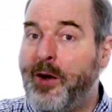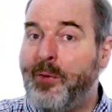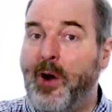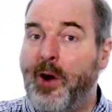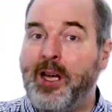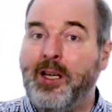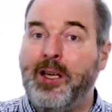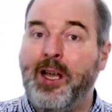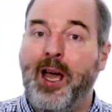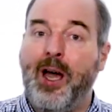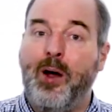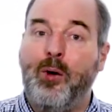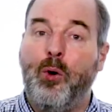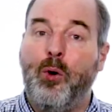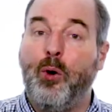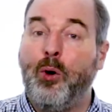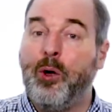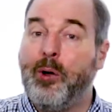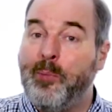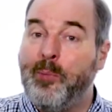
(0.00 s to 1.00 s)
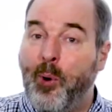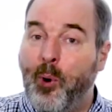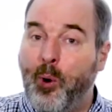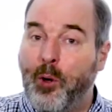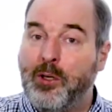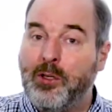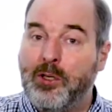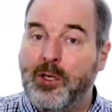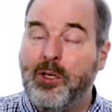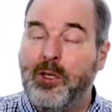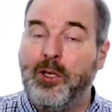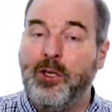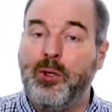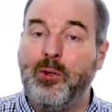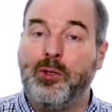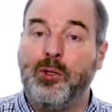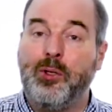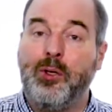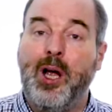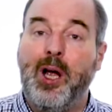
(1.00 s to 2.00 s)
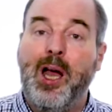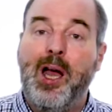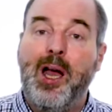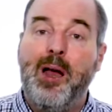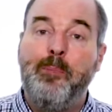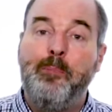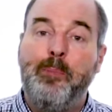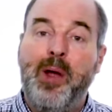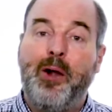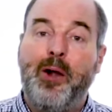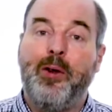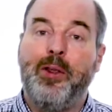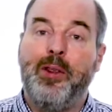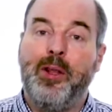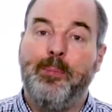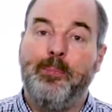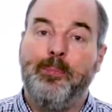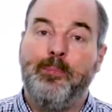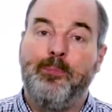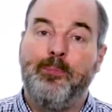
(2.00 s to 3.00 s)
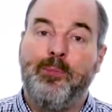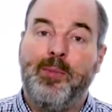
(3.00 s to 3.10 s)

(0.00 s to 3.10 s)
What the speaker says: right now or important to the user, bury them.